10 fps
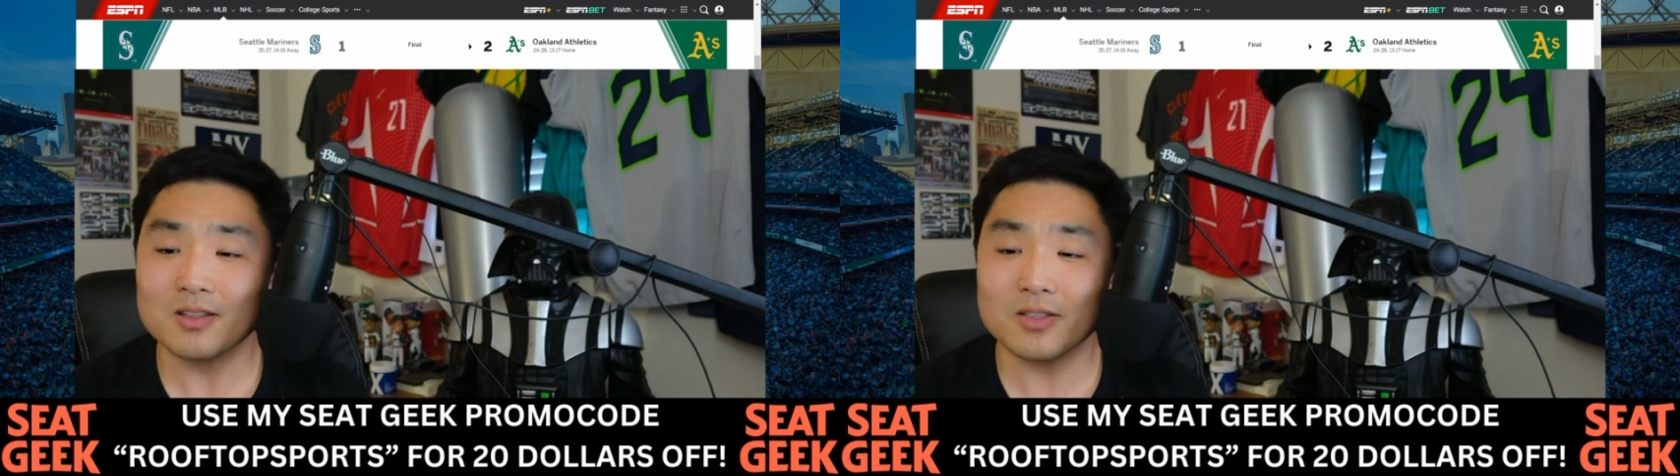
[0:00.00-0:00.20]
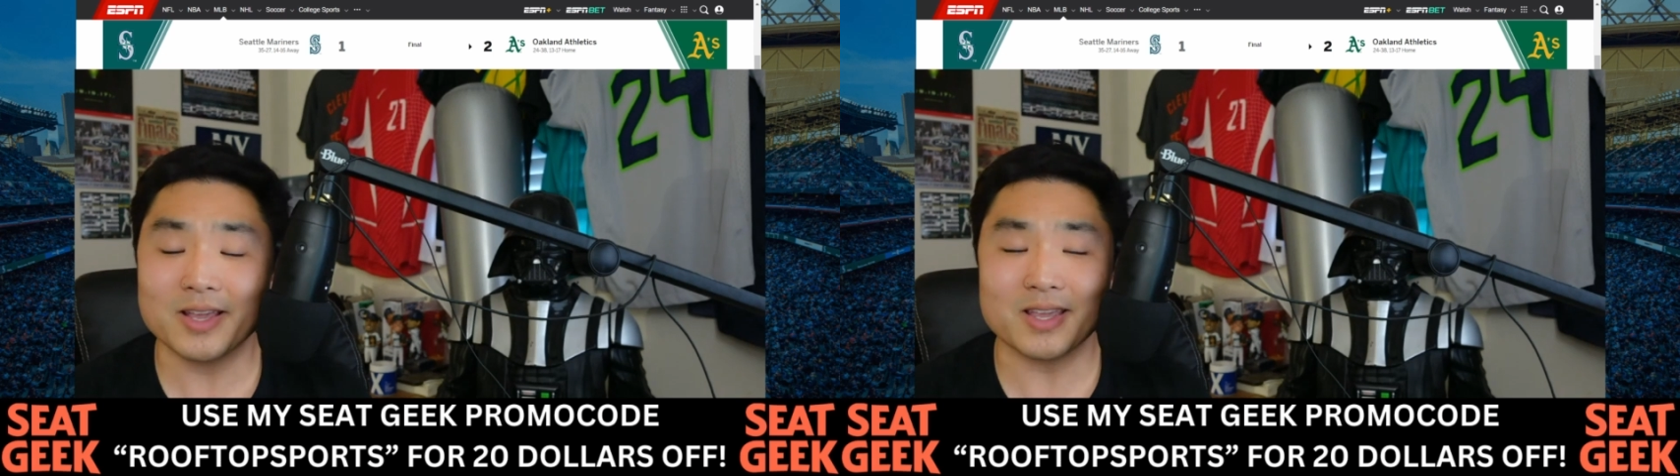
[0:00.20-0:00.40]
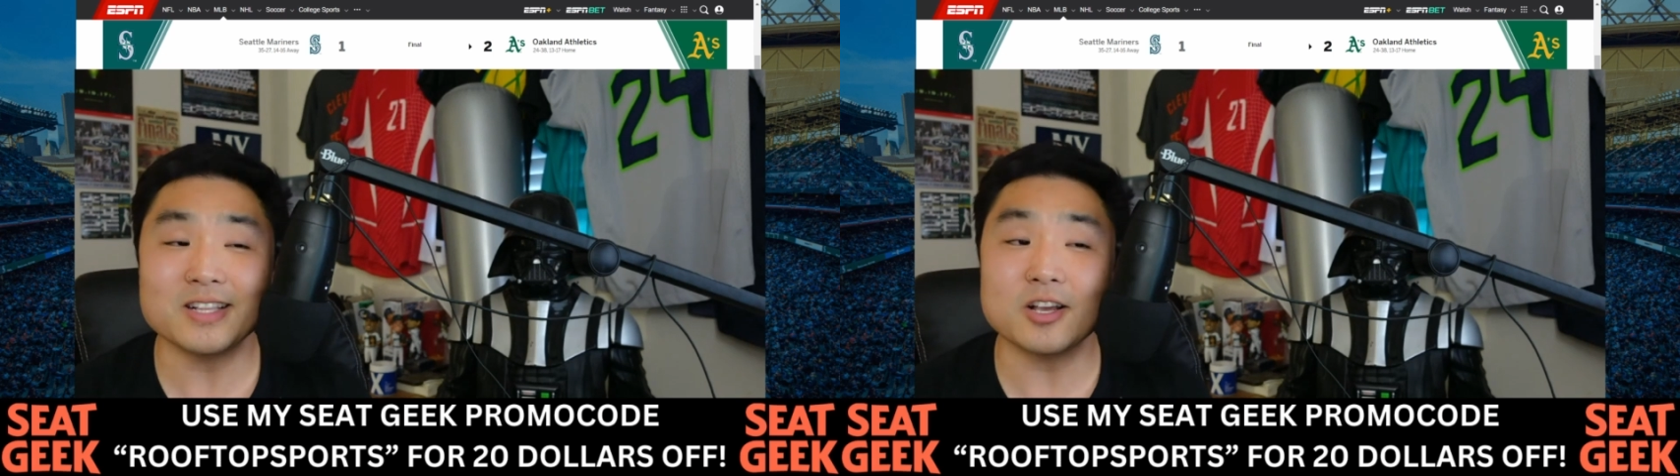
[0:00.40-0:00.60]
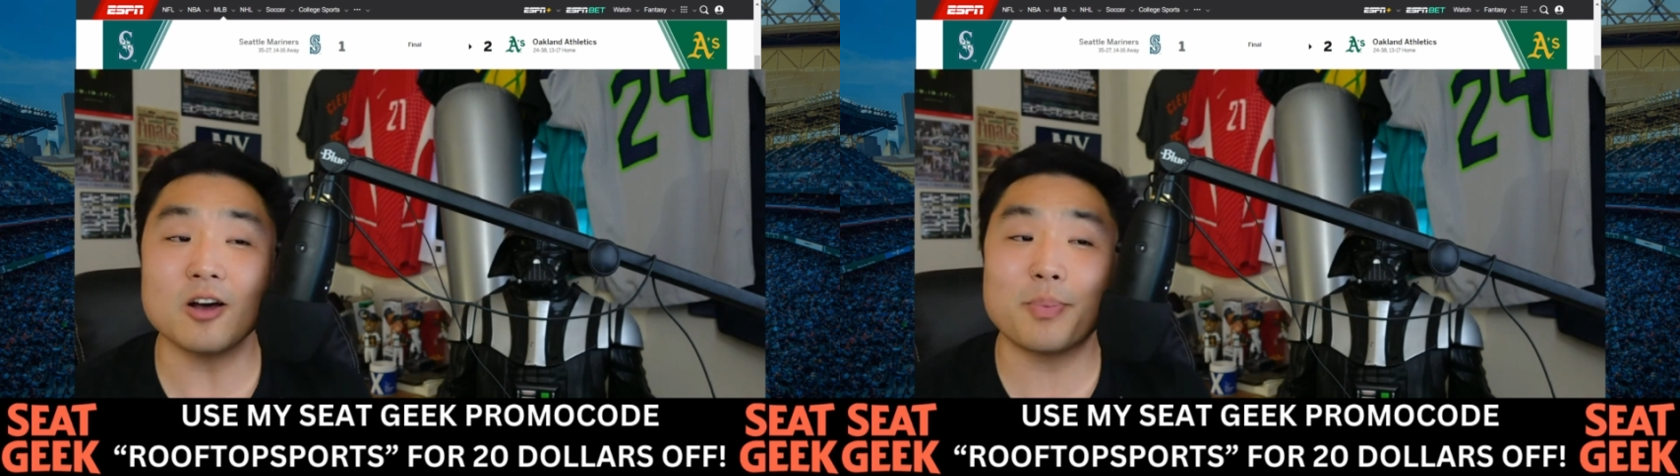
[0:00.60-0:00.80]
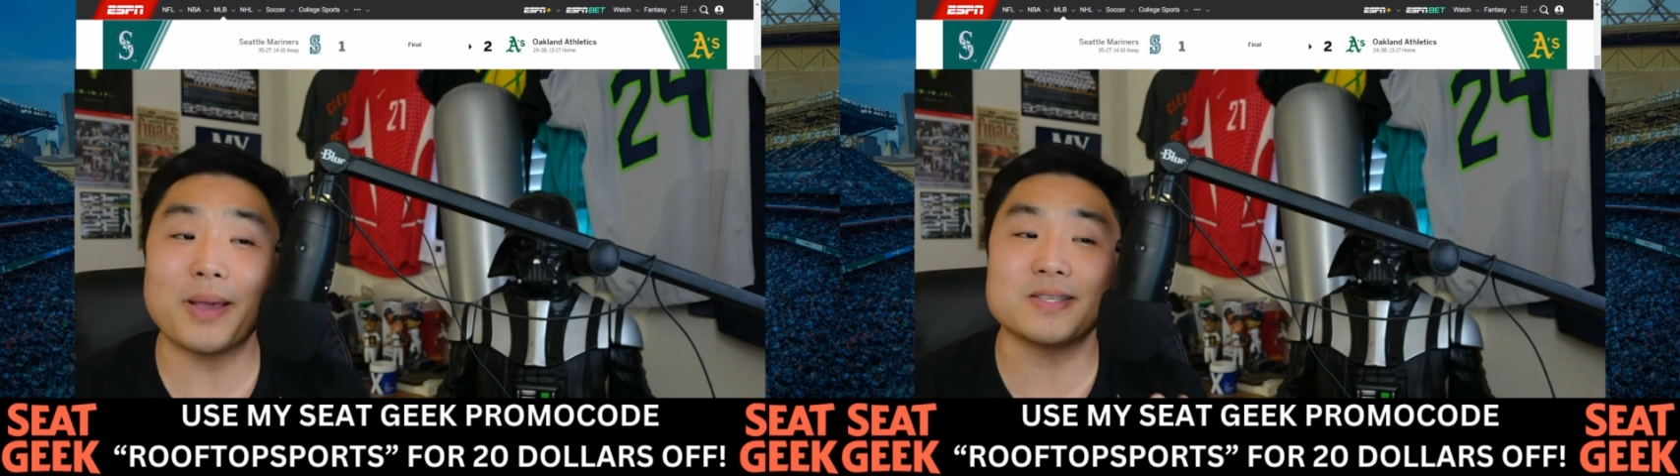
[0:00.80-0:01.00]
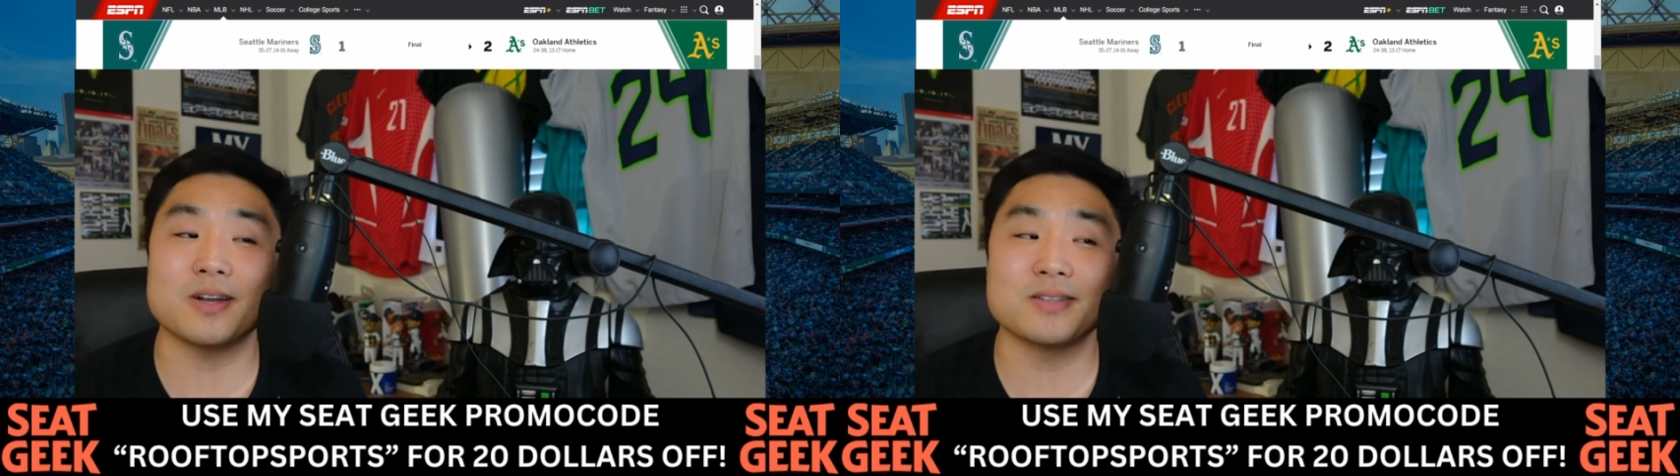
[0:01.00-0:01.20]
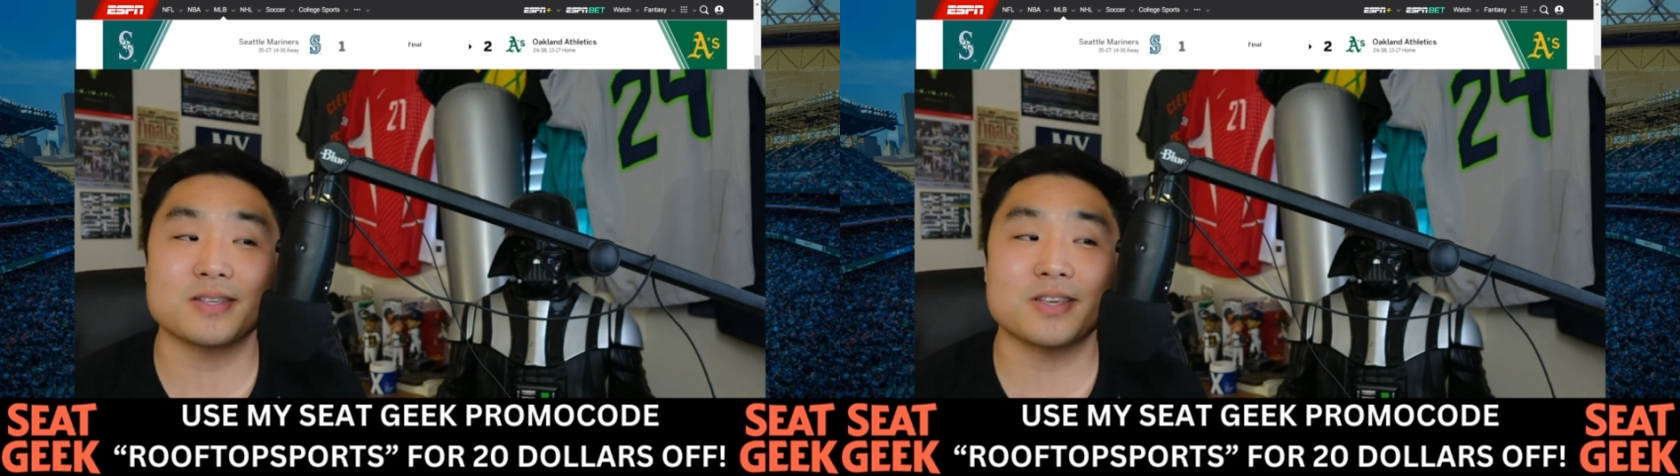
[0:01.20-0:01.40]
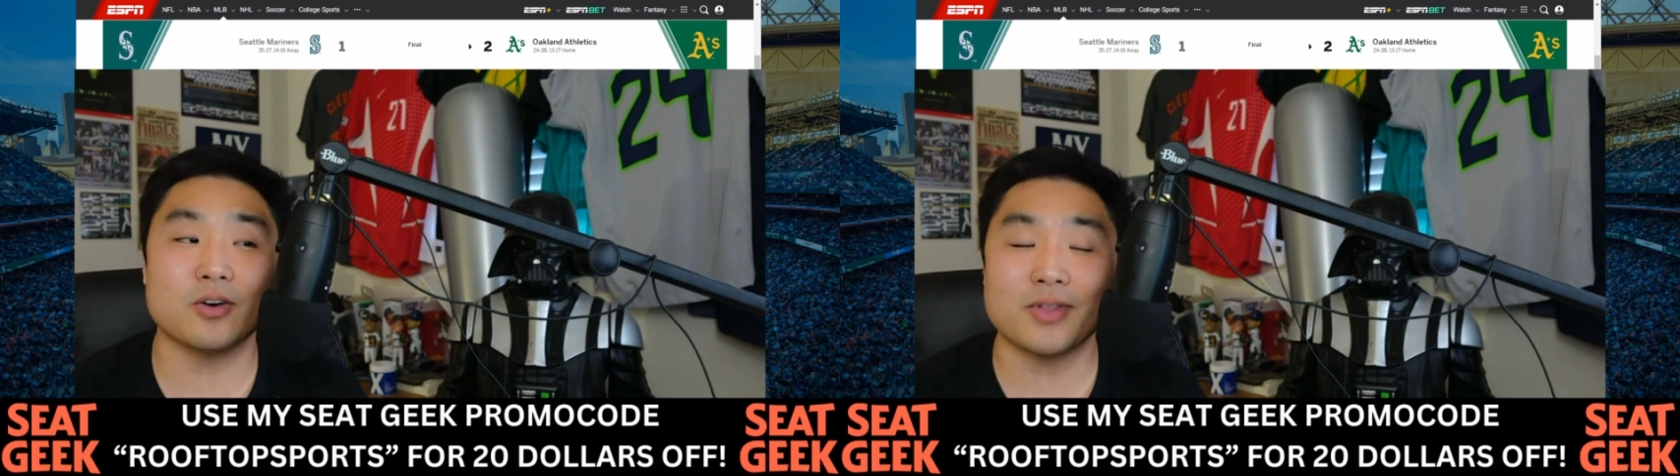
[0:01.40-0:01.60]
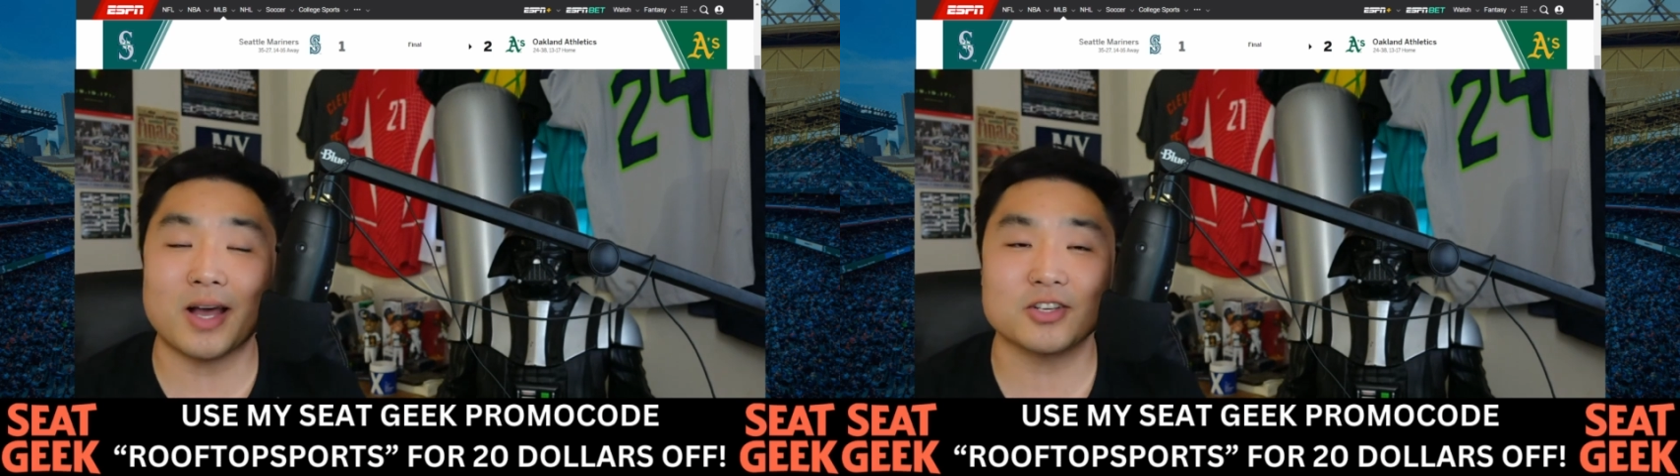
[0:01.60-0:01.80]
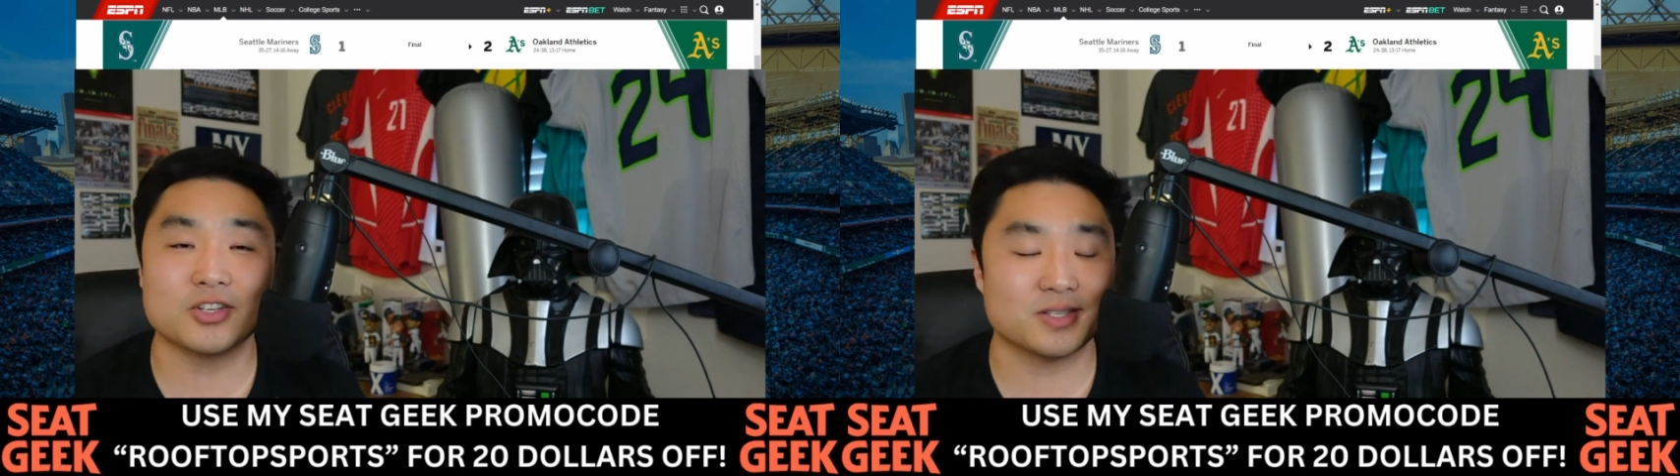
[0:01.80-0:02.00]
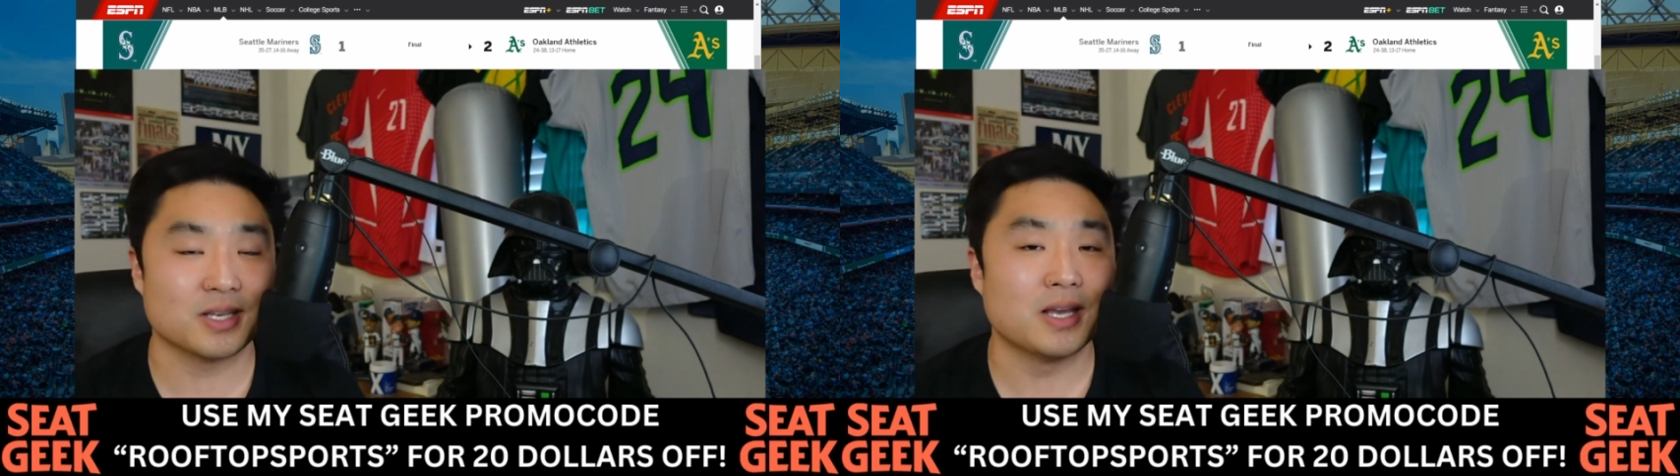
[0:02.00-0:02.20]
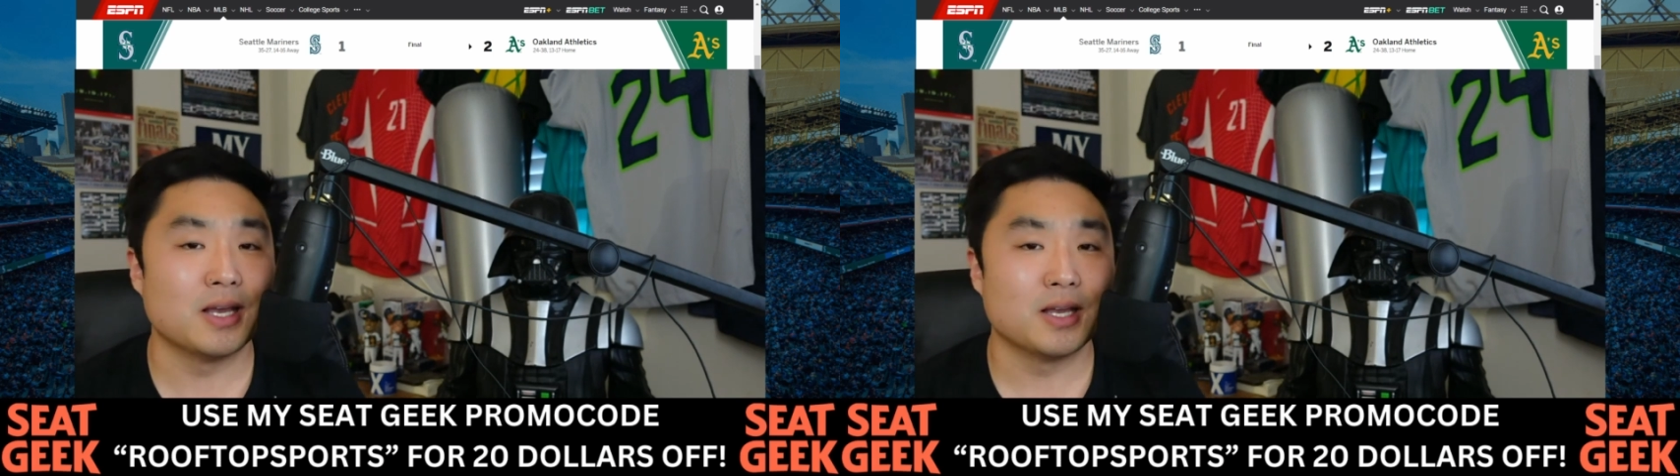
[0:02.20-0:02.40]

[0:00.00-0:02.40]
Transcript: Like it's all based on skill, not just